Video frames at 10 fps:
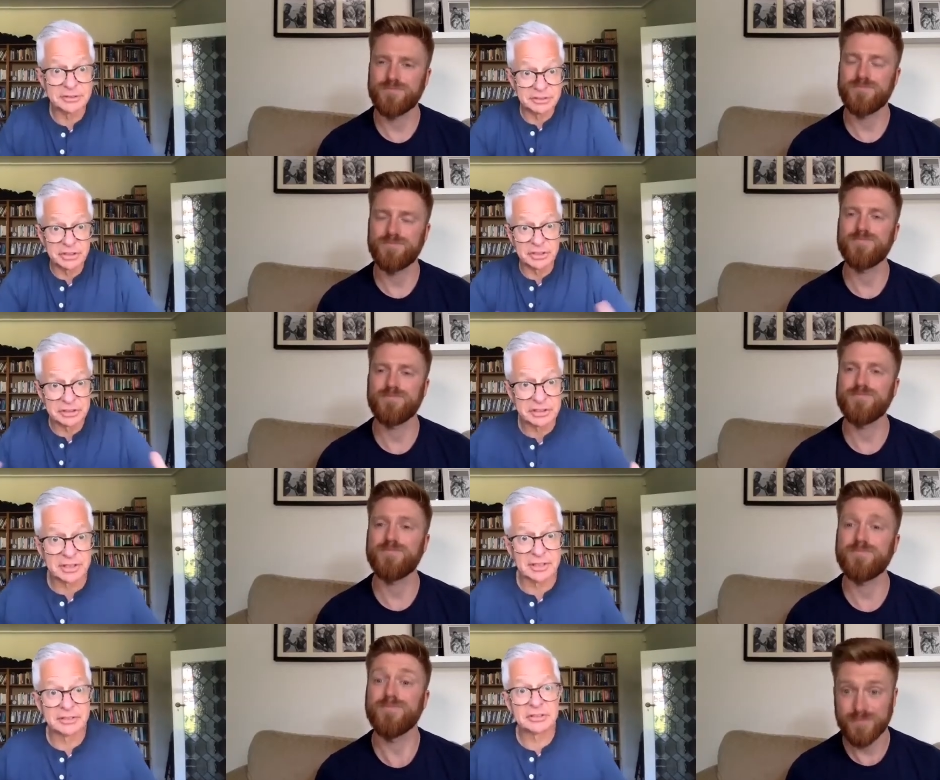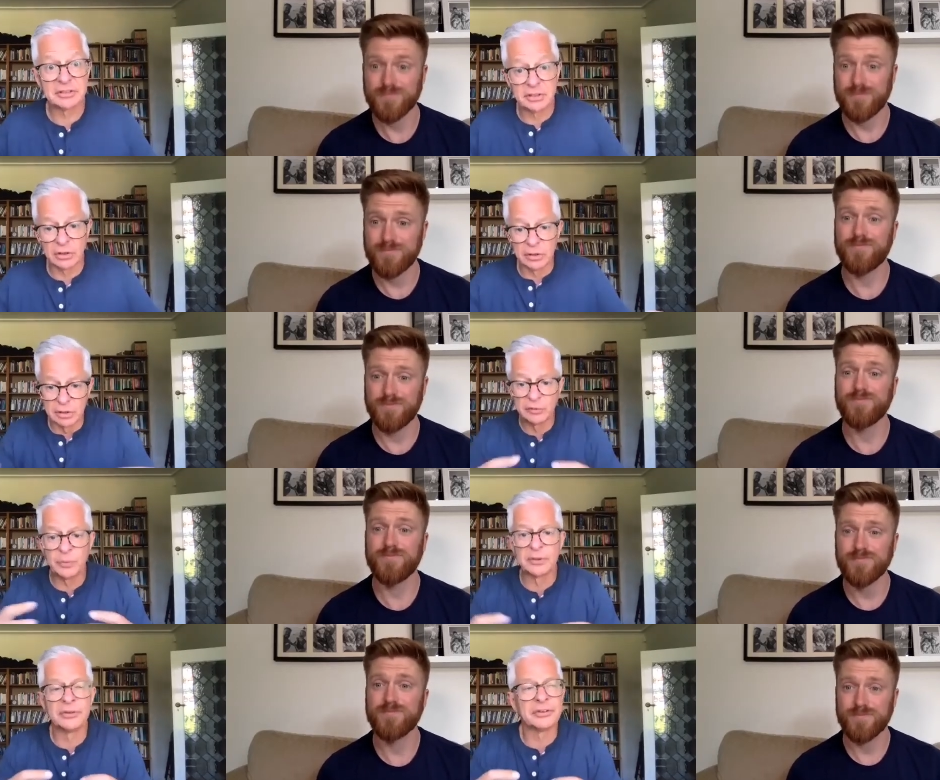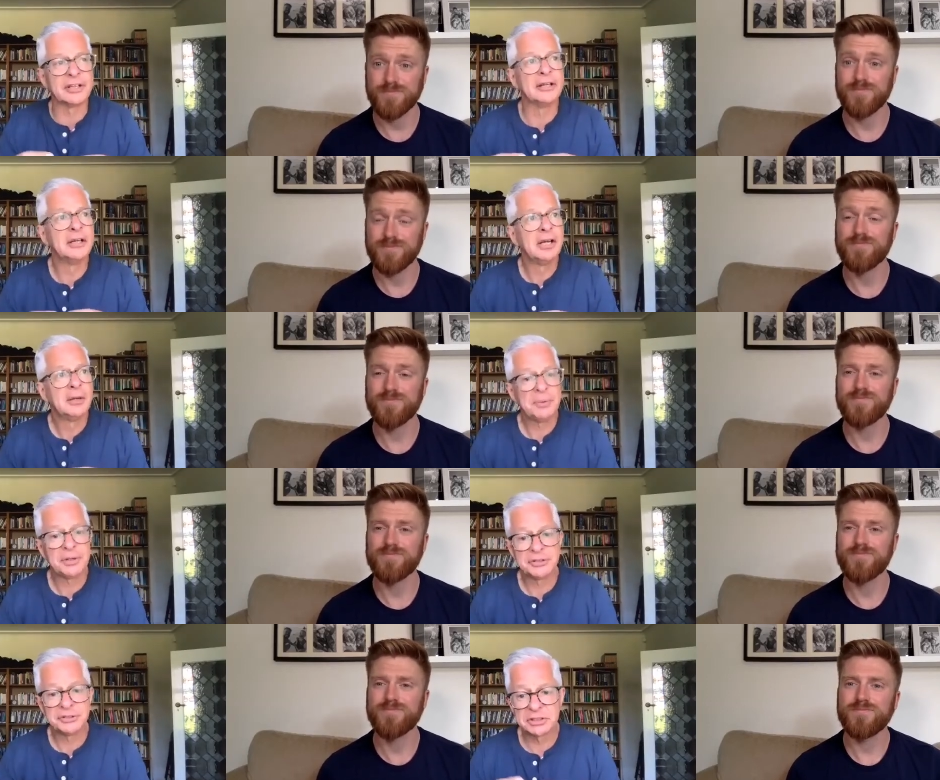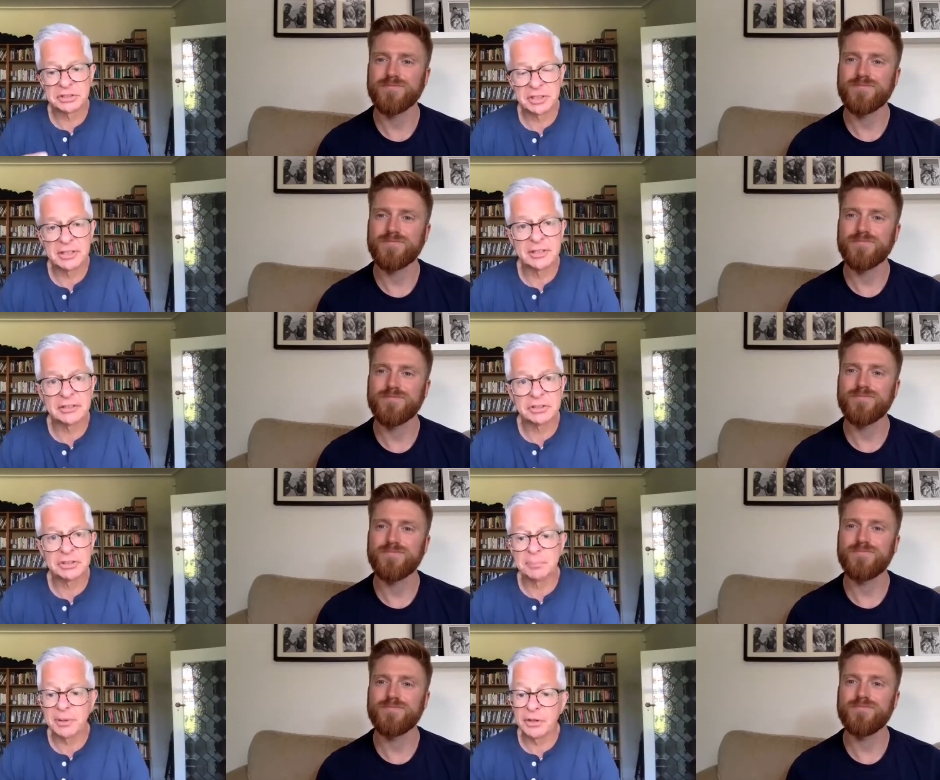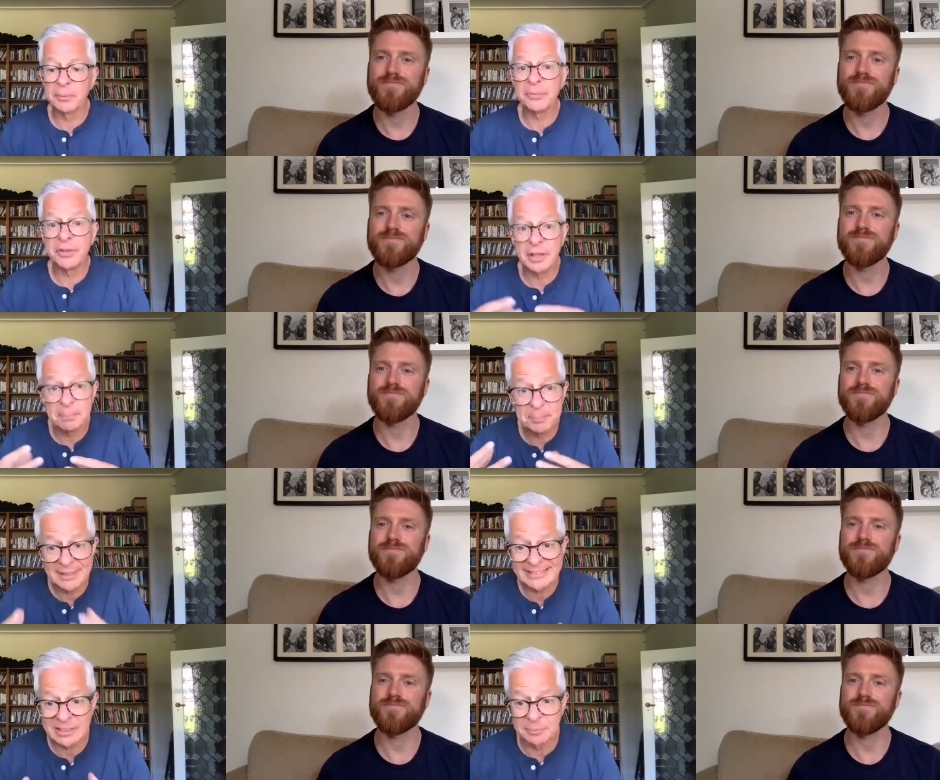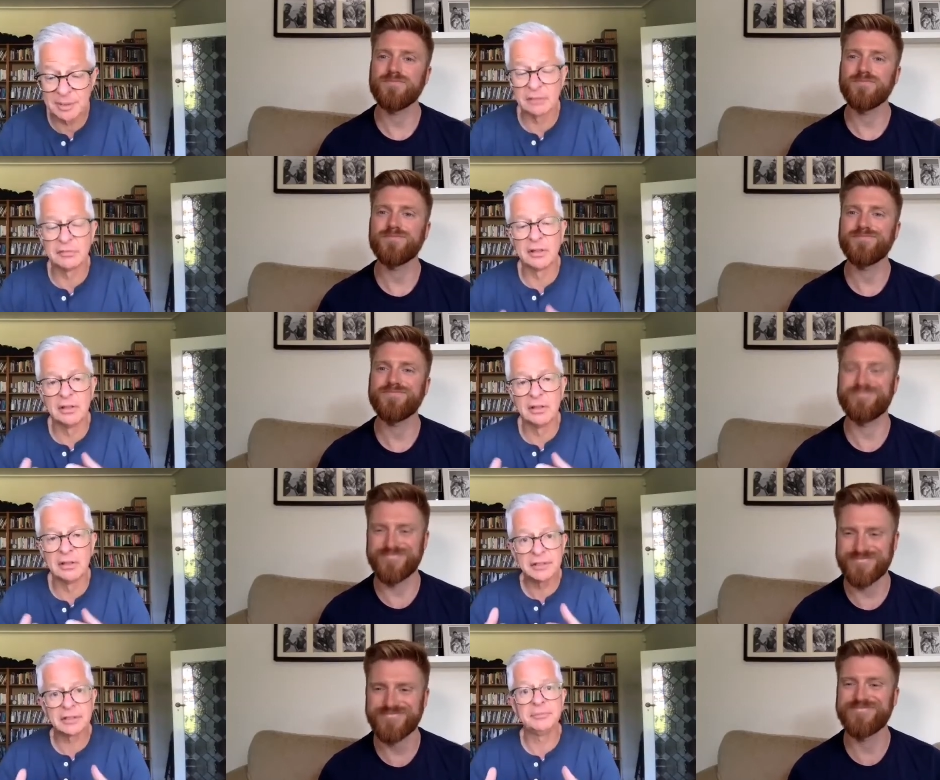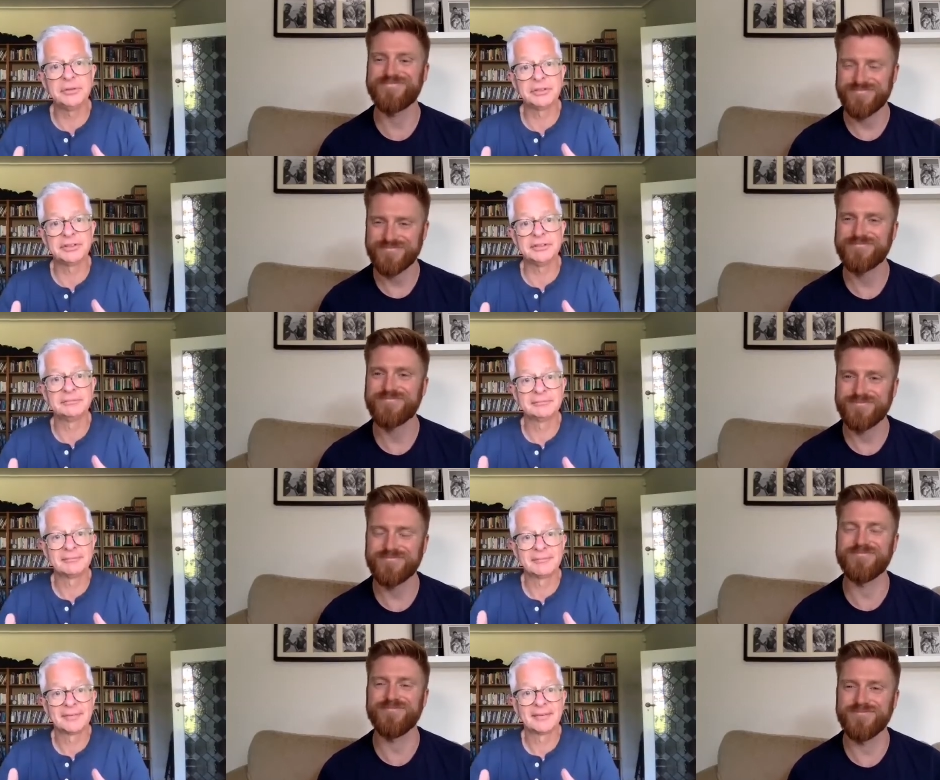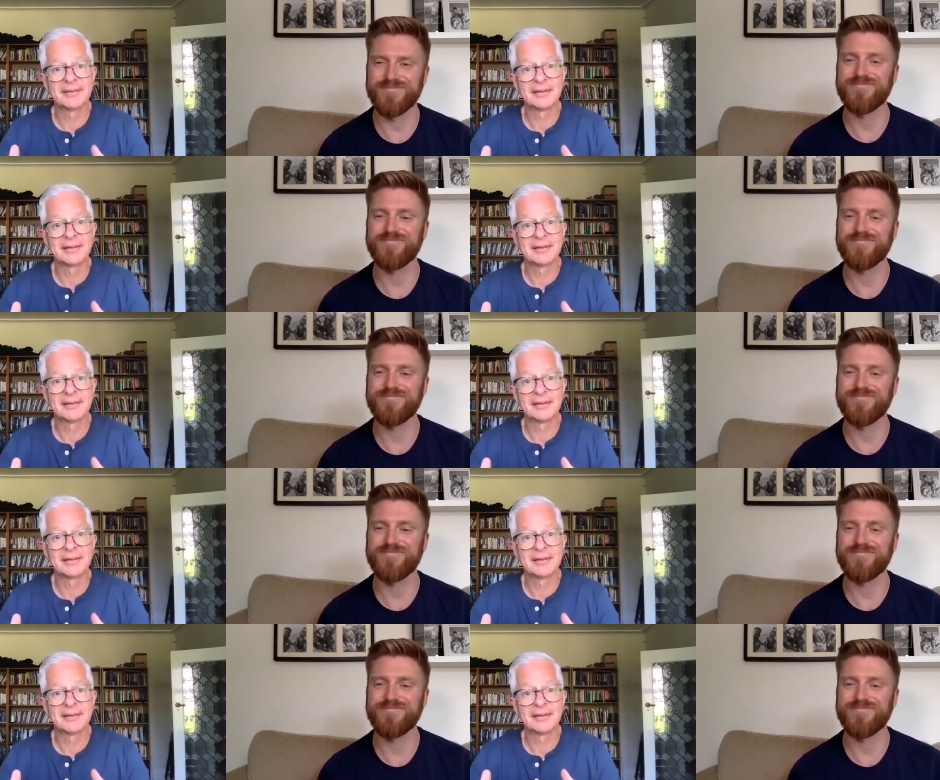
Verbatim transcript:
Speaker 1: to the church, you know, love one another because the church should become the epitome of a loving community. Mm.